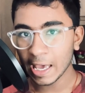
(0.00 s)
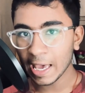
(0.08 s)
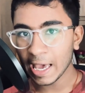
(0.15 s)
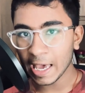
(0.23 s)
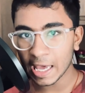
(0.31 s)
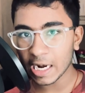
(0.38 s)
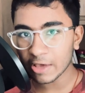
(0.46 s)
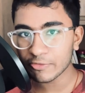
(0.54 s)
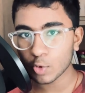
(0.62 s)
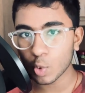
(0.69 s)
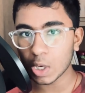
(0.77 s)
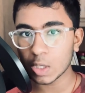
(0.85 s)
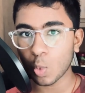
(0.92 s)
Hello
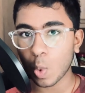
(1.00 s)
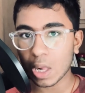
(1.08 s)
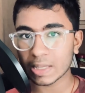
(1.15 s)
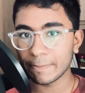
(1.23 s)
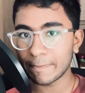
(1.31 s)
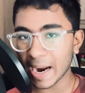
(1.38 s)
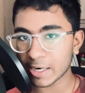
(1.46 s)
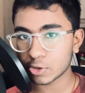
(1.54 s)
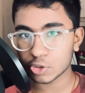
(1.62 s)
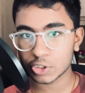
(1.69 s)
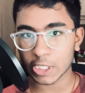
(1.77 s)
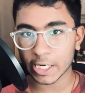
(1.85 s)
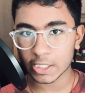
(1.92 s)
everyone, welcome back to the
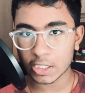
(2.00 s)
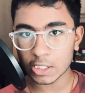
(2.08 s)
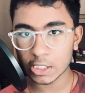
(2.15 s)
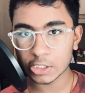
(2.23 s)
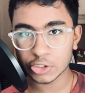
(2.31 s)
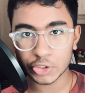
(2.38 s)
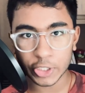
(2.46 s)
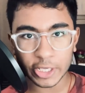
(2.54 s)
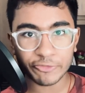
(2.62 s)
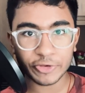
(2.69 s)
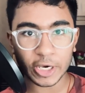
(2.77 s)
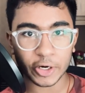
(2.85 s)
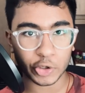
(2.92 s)
channel. Today
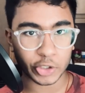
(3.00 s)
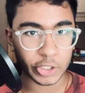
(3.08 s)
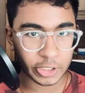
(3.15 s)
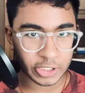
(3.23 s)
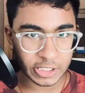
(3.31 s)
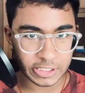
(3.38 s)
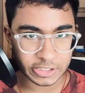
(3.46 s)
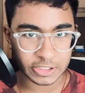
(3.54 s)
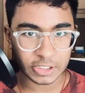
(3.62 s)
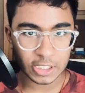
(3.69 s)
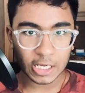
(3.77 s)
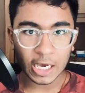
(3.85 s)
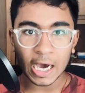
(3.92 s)
we are going to discuss
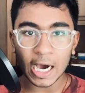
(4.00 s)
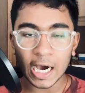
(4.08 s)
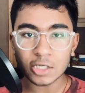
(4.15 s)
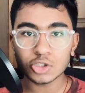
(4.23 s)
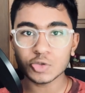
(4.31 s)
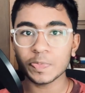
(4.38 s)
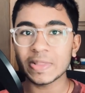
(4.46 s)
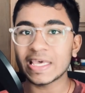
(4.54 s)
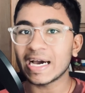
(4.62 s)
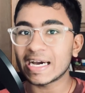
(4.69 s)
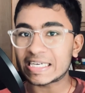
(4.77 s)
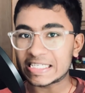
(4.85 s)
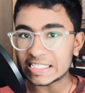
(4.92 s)
how to play
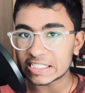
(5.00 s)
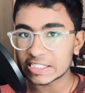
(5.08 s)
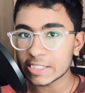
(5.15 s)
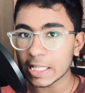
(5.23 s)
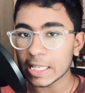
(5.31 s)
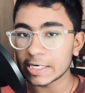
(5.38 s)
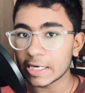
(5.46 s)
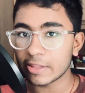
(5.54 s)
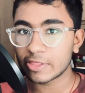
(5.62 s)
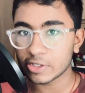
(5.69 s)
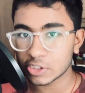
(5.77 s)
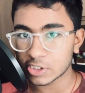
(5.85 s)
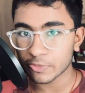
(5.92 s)
against the London
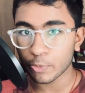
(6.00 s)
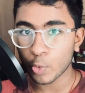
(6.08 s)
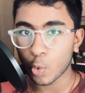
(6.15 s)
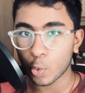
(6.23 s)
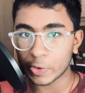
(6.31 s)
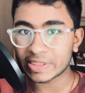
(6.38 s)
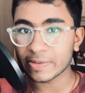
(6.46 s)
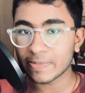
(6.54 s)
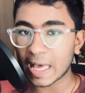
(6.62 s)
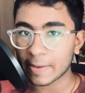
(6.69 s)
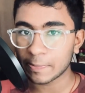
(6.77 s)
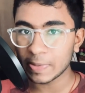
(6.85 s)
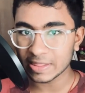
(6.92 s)
system with the
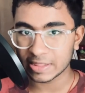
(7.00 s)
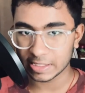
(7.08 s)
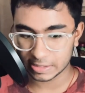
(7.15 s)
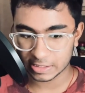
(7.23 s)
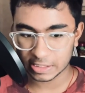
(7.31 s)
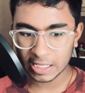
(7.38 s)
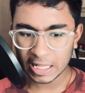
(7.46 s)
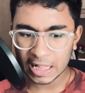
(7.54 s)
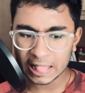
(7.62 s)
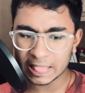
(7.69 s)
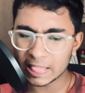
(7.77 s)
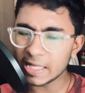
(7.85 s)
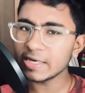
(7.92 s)
black pieces.
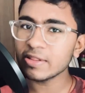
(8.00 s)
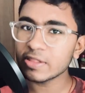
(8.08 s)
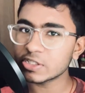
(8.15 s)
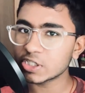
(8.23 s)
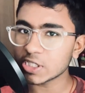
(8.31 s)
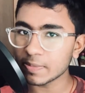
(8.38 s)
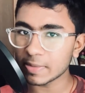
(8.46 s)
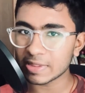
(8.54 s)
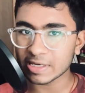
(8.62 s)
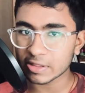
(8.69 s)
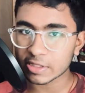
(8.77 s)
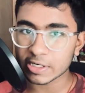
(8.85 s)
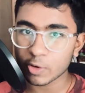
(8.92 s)
The London system is
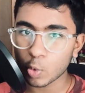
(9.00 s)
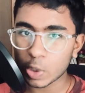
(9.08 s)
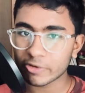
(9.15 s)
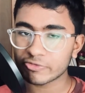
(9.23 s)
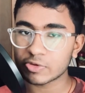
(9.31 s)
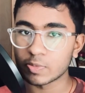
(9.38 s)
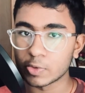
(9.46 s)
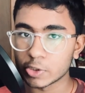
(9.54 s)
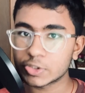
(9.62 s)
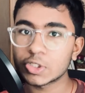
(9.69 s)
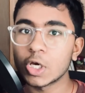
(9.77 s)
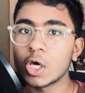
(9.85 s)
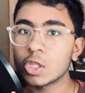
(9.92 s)
considered one of the
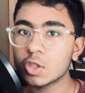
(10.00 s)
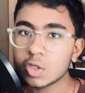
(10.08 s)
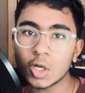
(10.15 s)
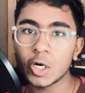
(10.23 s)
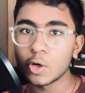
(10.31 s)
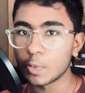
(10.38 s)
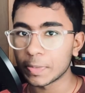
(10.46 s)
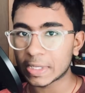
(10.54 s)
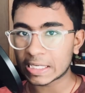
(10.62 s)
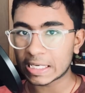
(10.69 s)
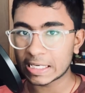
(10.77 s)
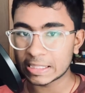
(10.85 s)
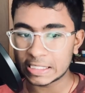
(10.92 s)
most solid opening
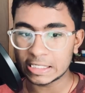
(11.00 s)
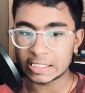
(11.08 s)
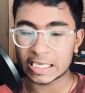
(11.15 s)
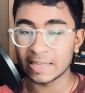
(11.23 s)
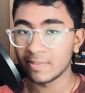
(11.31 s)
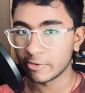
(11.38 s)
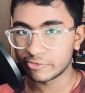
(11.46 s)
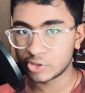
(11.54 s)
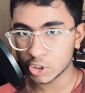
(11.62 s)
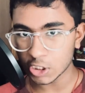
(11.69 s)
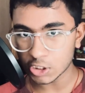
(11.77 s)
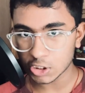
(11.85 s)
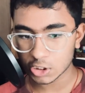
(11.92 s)
in the game of
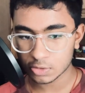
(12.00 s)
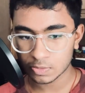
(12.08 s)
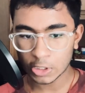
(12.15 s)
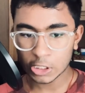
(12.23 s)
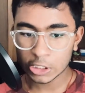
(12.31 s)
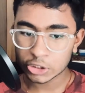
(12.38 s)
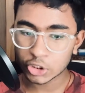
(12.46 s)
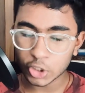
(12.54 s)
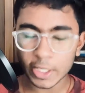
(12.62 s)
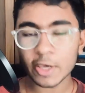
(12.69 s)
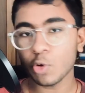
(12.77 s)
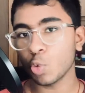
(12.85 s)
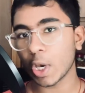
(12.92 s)
chess.
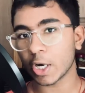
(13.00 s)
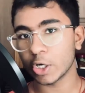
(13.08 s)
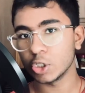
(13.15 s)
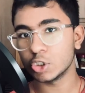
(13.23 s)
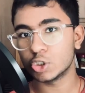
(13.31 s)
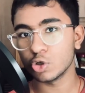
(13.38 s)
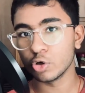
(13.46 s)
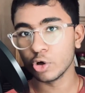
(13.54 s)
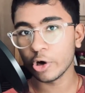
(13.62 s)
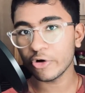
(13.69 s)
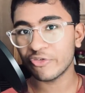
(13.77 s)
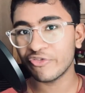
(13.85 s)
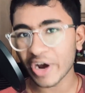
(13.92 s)
Today we are going to
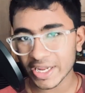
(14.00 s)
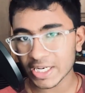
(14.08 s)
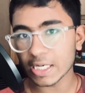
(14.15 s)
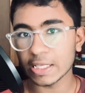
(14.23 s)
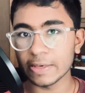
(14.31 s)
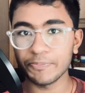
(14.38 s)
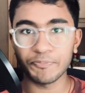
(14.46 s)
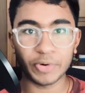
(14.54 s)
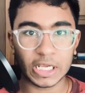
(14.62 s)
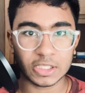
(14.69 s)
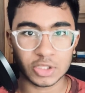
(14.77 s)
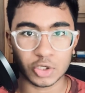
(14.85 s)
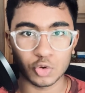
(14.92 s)
finally
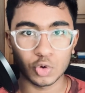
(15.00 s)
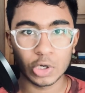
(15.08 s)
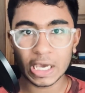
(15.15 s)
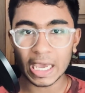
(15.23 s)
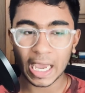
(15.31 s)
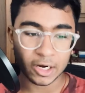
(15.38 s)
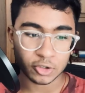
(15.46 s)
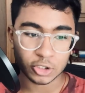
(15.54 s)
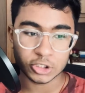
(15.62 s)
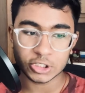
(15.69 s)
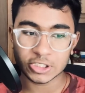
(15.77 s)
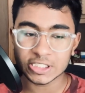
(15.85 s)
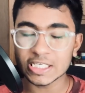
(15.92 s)
break through and going
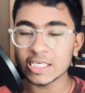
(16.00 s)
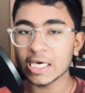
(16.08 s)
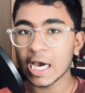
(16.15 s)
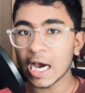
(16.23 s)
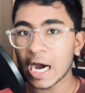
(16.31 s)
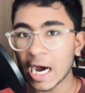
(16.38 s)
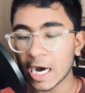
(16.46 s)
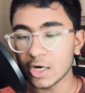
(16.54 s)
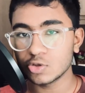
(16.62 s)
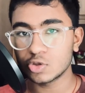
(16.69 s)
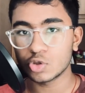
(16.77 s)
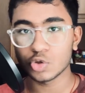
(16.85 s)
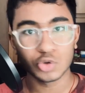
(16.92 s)
to see how
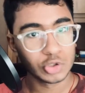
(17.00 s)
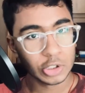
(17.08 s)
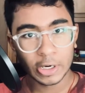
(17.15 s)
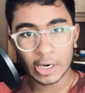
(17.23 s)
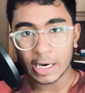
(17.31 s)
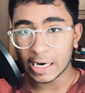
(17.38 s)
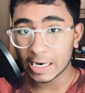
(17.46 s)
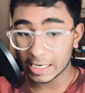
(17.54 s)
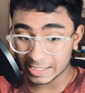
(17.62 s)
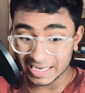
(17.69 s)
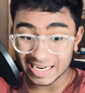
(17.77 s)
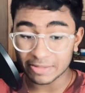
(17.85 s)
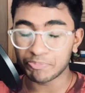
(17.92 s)
to uh,
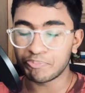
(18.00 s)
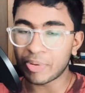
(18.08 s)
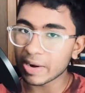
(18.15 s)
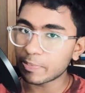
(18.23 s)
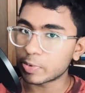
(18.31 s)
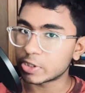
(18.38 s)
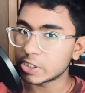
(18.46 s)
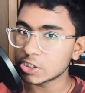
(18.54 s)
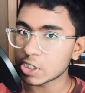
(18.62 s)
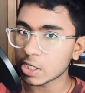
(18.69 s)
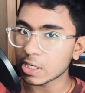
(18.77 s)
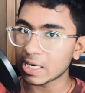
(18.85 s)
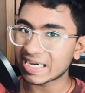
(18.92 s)
get a better
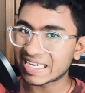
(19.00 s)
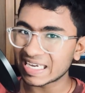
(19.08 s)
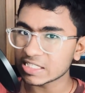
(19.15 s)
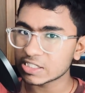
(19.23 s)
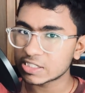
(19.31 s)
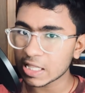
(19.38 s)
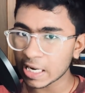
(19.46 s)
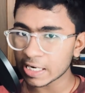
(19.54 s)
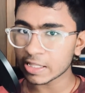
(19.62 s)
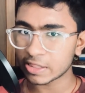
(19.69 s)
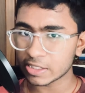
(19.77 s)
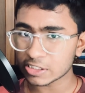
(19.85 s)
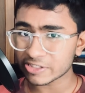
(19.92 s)
position against the
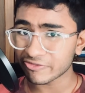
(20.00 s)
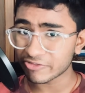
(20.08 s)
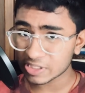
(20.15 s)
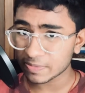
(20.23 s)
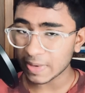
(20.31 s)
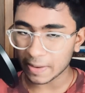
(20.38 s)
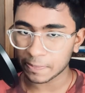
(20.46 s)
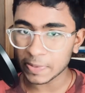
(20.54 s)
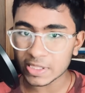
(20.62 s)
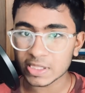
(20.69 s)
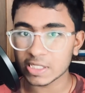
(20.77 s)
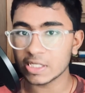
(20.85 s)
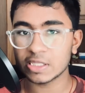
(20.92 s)
London system with the black
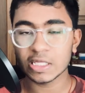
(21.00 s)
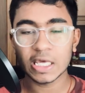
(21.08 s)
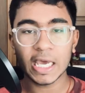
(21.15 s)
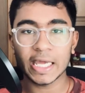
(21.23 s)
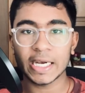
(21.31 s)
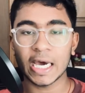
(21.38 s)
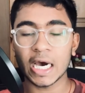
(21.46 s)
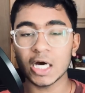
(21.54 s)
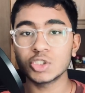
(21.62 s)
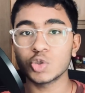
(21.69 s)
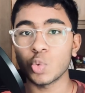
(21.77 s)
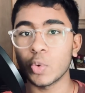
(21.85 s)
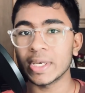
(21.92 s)
pieces and how
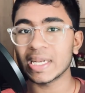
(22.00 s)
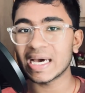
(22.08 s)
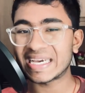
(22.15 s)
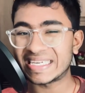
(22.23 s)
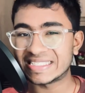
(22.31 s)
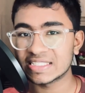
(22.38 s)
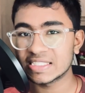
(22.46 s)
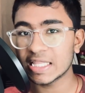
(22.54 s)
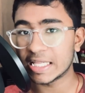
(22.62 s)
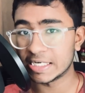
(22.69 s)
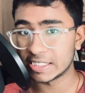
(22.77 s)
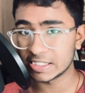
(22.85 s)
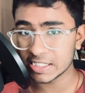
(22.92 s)
to win against the
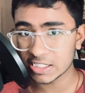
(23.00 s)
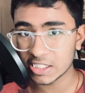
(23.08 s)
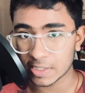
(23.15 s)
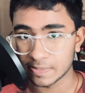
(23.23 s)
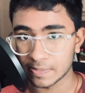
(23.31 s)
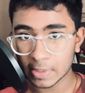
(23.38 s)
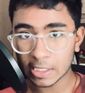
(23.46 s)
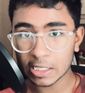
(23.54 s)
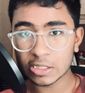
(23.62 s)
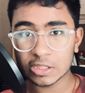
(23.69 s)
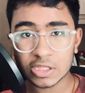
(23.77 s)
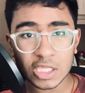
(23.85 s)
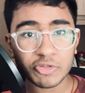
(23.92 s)
London system.
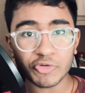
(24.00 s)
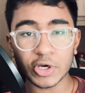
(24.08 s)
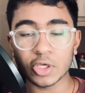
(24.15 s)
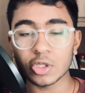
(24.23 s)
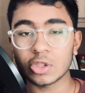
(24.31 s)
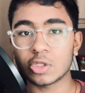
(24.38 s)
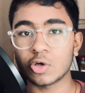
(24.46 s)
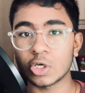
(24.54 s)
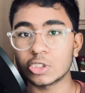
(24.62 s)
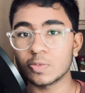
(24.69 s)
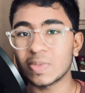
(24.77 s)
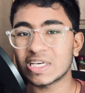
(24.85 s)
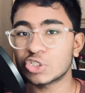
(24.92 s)
This video is going
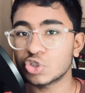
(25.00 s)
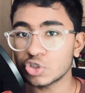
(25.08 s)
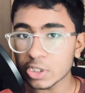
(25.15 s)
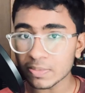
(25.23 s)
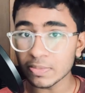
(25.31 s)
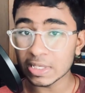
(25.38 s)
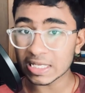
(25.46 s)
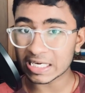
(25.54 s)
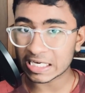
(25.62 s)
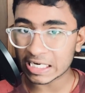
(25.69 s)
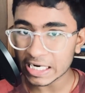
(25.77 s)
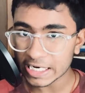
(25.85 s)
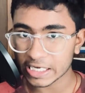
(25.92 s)
to be extremely
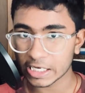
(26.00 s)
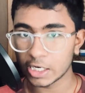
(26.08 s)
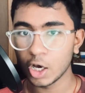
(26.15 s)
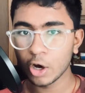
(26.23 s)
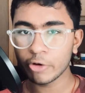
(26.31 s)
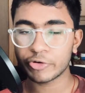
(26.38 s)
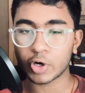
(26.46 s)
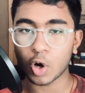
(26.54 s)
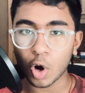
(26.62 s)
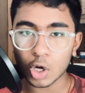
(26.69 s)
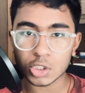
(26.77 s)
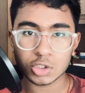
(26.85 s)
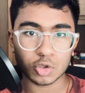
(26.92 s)
critical for
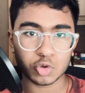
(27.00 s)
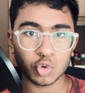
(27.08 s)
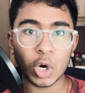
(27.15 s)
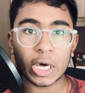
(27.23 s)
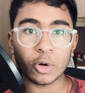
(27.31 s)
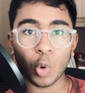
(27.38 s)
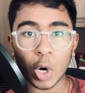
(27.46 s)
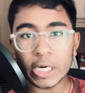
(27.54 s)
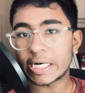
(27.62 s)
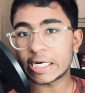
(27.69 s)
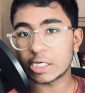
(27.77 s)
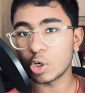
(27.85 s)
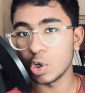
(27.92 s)
all those who are
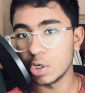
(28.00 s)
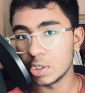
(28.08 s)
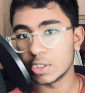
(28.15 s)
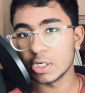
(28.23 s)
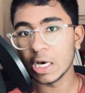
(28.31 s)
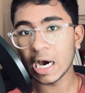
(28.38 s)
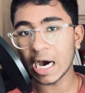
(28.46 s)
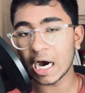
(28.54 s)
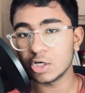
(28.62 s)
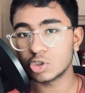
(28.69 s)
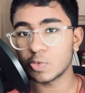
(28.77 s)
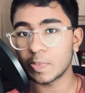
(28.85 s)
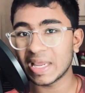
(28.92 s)
wanting to learn how
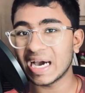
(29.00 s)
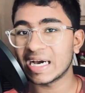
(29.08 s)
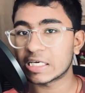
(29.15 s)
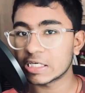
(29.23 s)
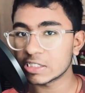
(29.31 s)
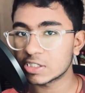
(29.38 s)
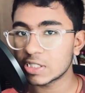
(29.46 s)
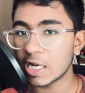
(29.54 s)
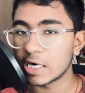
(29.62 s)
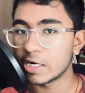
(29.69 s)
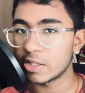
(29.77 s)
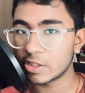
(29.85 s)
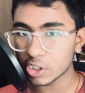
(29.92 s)
to play against the
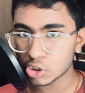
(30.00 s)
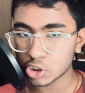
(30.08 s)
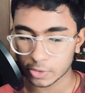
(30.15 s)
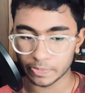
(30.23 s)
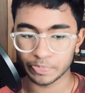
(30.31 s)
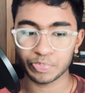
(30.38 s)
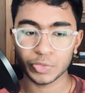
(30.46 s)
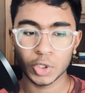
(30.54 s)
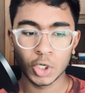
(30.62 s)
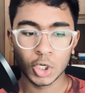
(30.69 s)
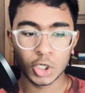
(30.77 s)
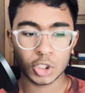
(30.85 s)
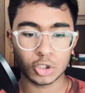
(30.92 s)
London system.
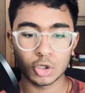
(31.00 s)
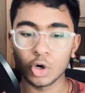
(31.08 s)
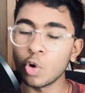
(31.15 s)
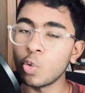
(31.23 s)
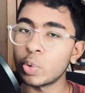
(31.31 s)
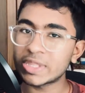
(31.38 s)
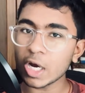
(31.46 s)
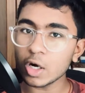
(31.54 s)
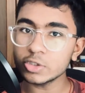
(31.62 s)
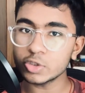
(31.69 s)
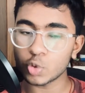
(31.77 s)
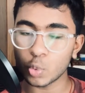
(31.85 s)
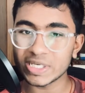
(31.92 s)
So
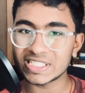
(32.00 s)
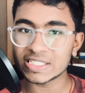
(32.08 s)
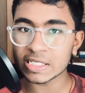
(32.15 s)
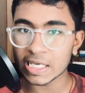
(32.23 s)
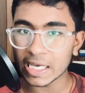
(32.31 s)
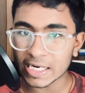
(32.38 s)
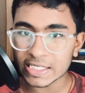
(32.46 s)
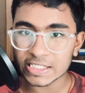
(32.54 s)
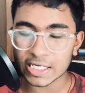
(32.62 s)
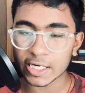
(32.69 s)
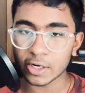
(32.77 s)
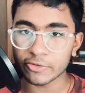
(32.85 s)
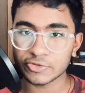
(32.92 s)
without wasting any
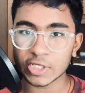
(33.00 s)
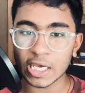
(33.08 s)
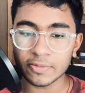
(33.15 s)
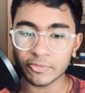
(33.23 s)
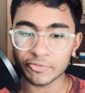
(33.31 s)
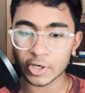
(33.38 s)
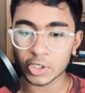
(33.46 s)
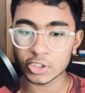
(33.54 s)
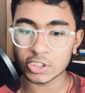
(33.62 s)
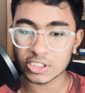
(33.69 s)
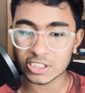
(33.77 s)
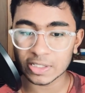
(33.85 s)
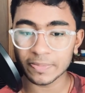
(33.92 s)
second of time, we are going to
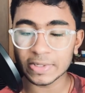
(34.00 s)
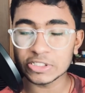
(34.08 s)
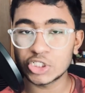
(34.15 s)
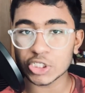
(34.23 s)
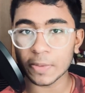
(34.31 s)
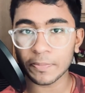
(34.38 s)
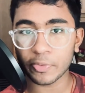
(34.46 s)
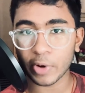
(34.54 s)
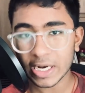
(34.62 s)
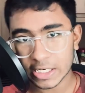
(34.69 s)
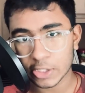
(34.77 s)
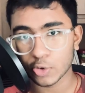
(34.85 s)
simply jump right into